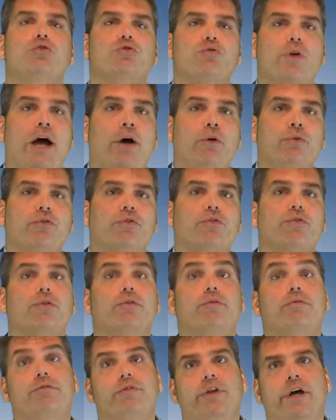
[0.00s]
Droughts,
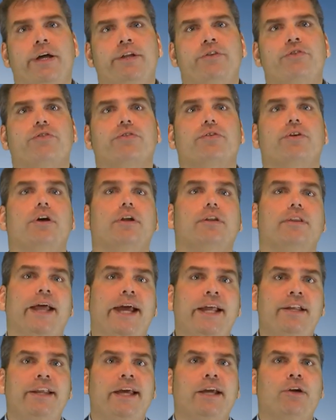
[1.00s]
floods,
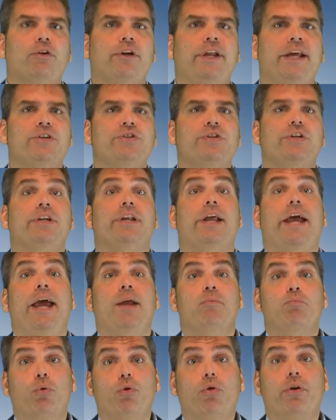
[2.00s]
land degradation,
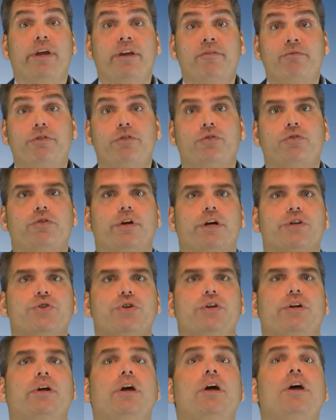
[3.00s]
and poor
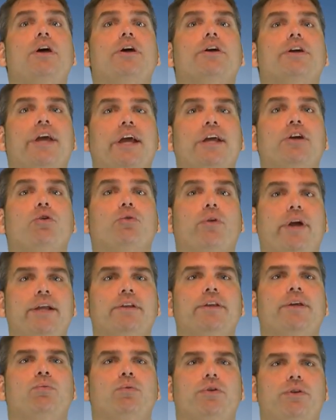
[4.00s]
infrastructure can
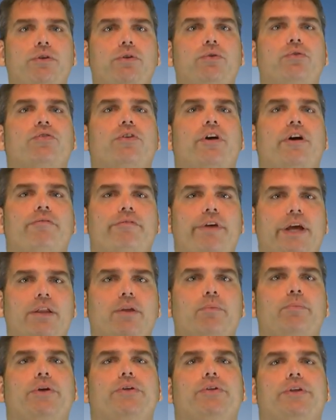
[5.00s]
greatly reduce
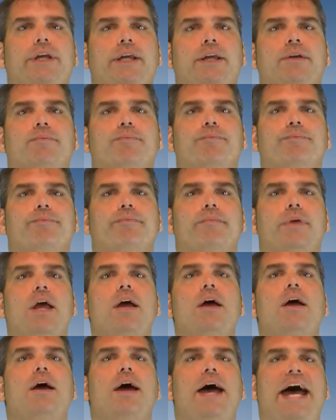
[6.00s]
availability.
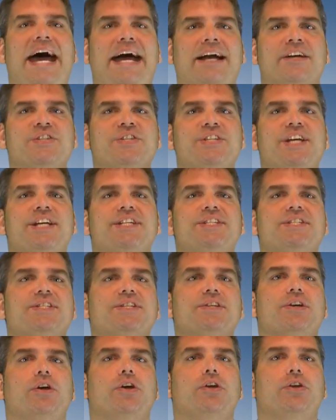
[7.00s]

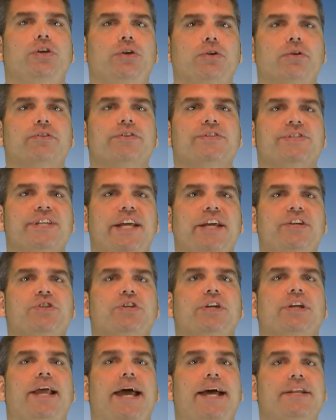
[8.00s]
Access,
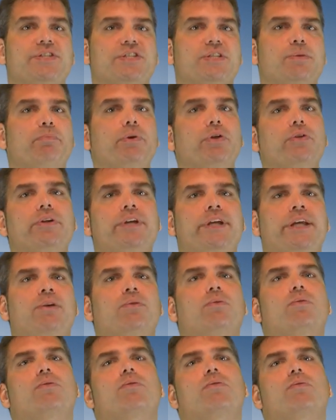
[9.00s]
utilization, and stability
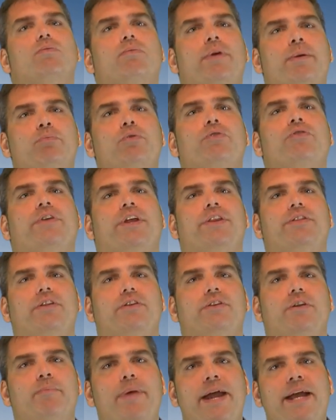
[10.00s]
represent the
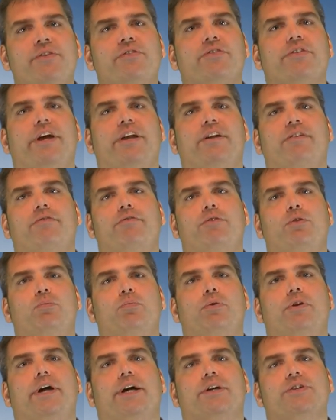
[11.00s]
demand side of food
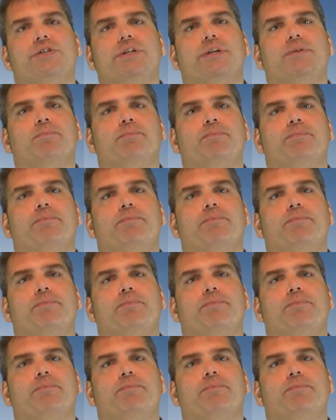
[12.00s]
production.